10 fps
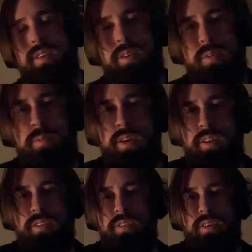right
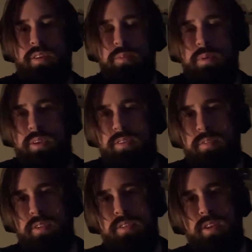at the base of
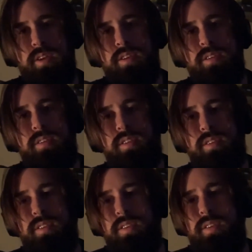its neck.
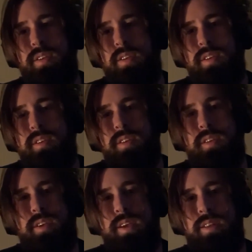
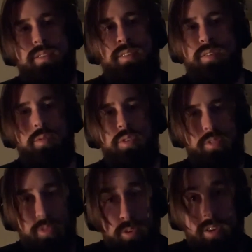And we're just
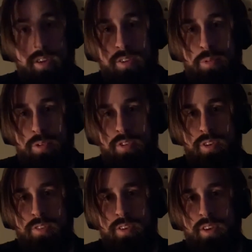looking into each
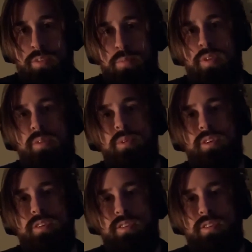other's eyes pretty much.